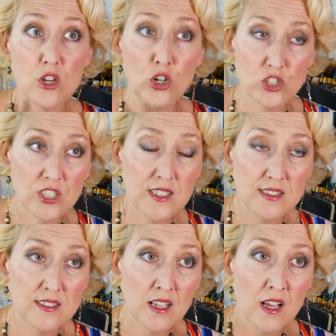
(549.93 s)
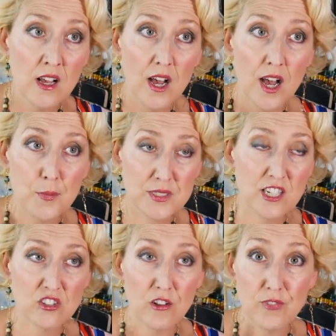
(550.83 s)
cushions
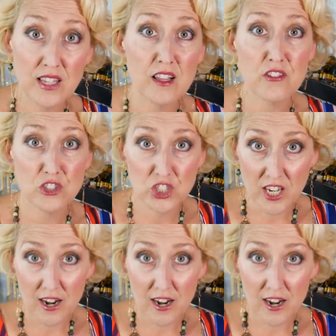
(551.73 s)
upstairs on a fake leather chair.